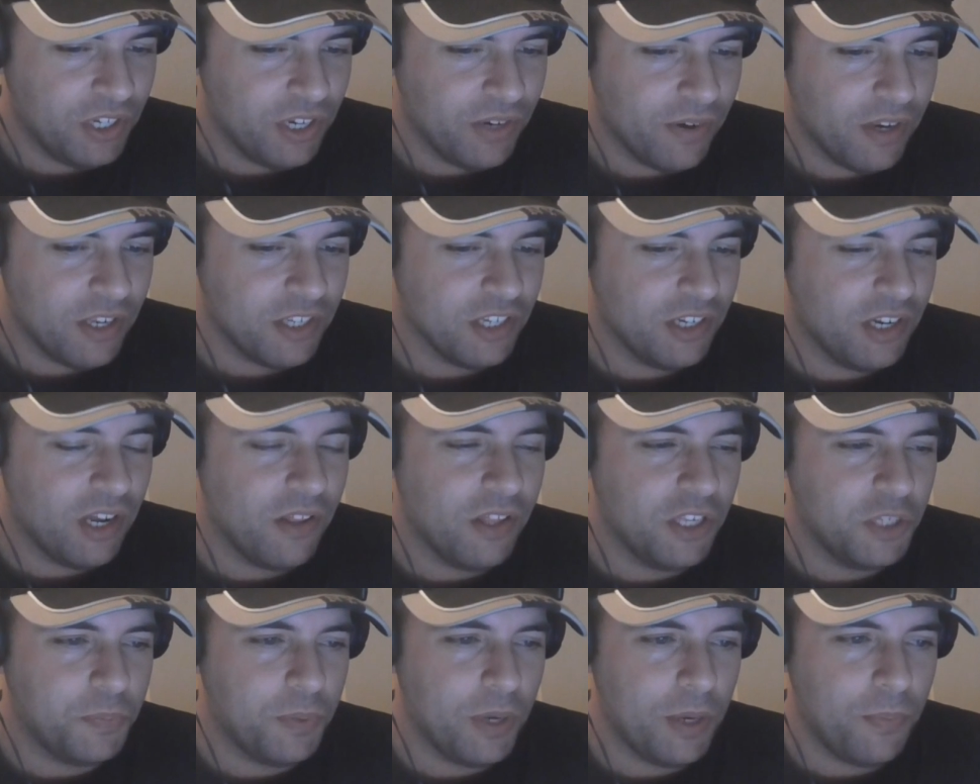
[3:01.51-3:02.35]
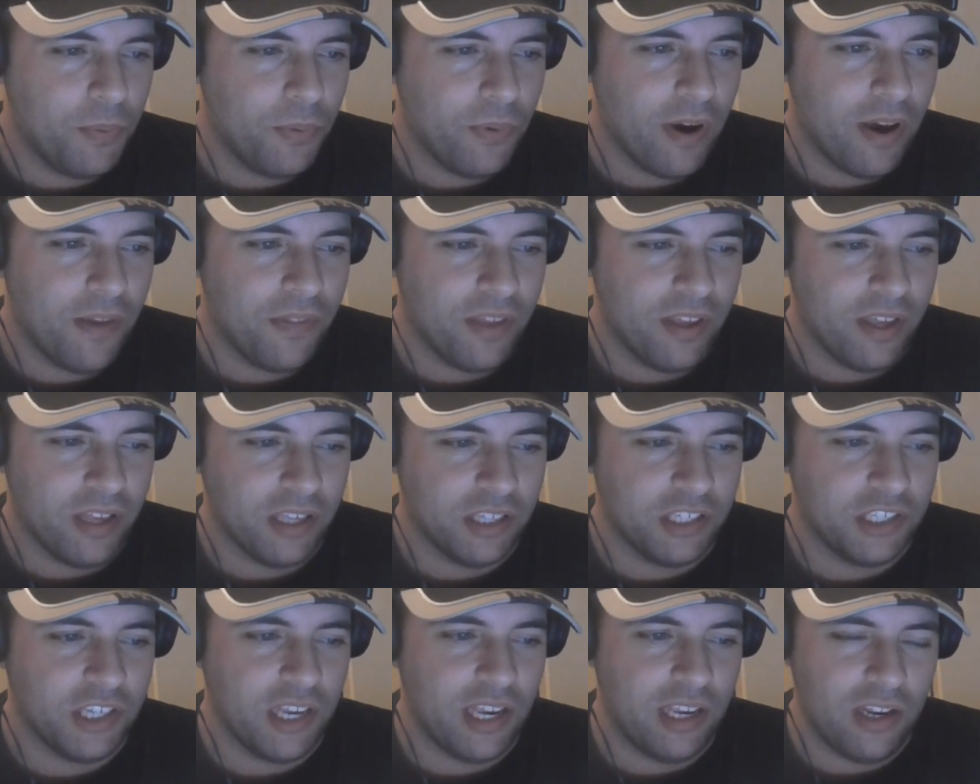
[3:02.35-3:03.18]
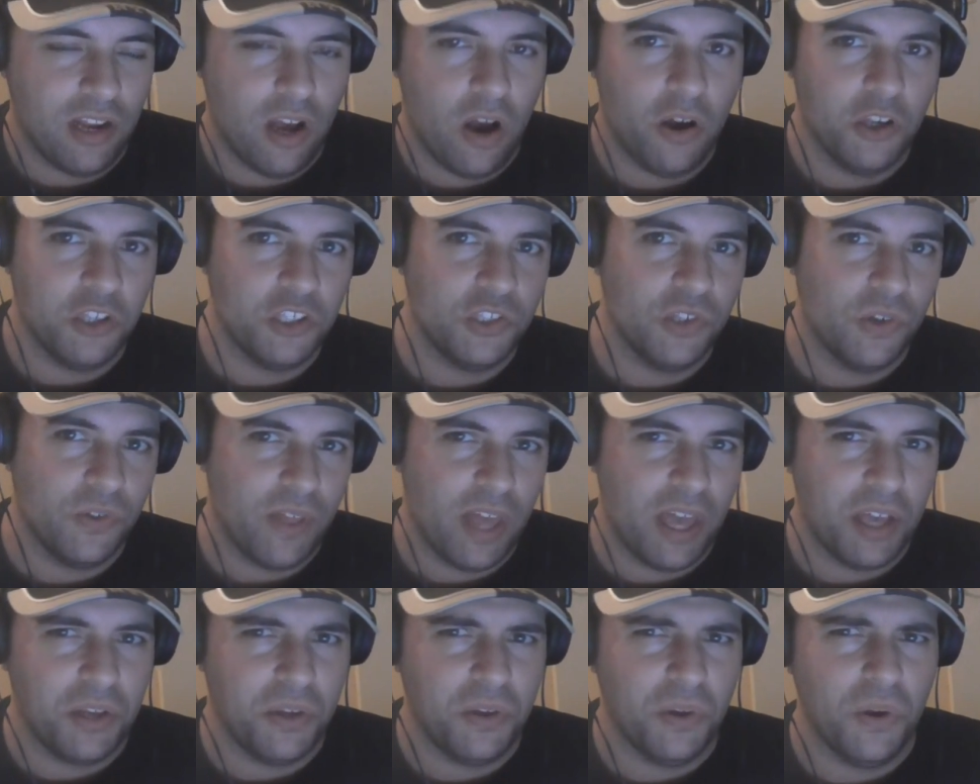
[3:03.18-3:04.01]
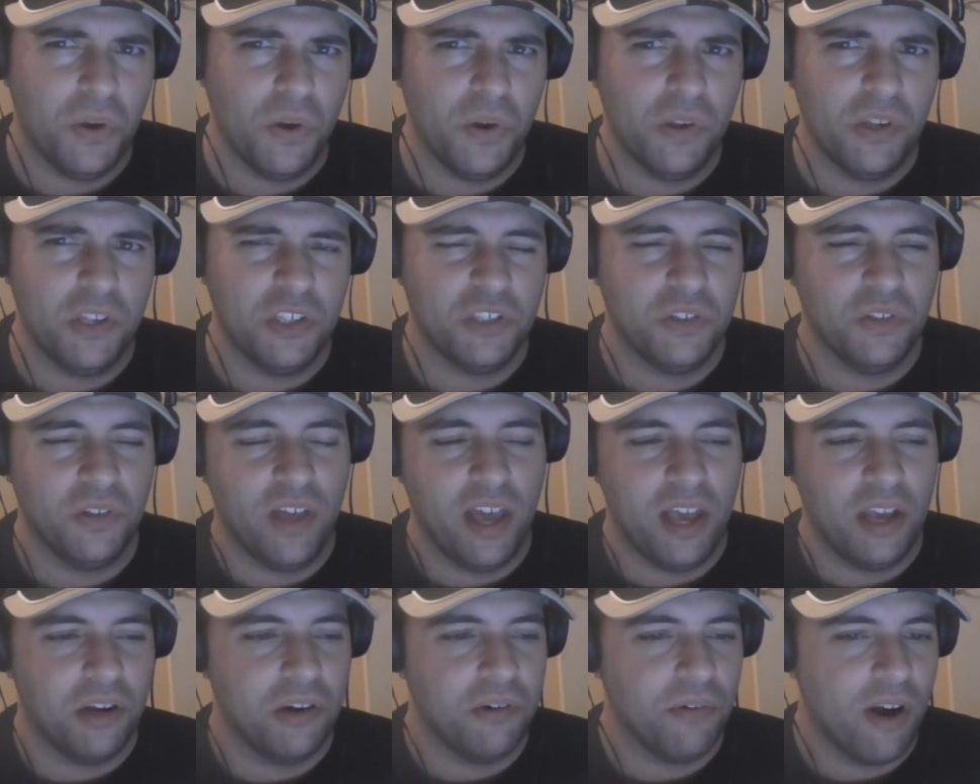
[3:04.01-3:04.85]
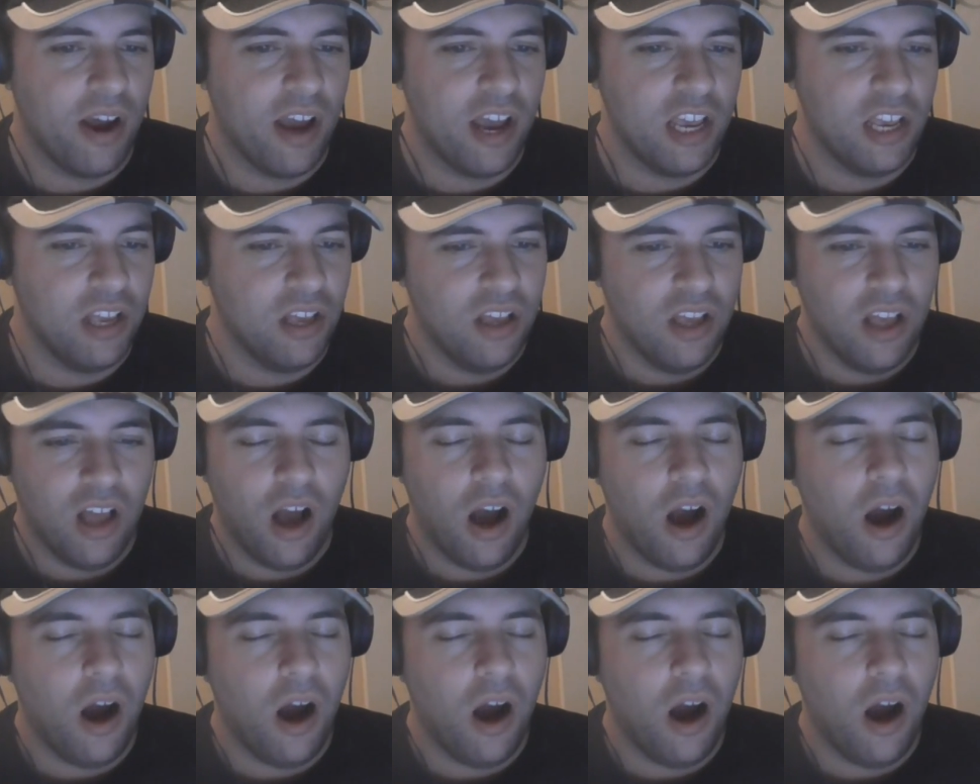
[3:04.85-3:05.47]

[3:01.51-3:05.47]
series, I know there's people out there saying, oh, it's not that good, it's not that great.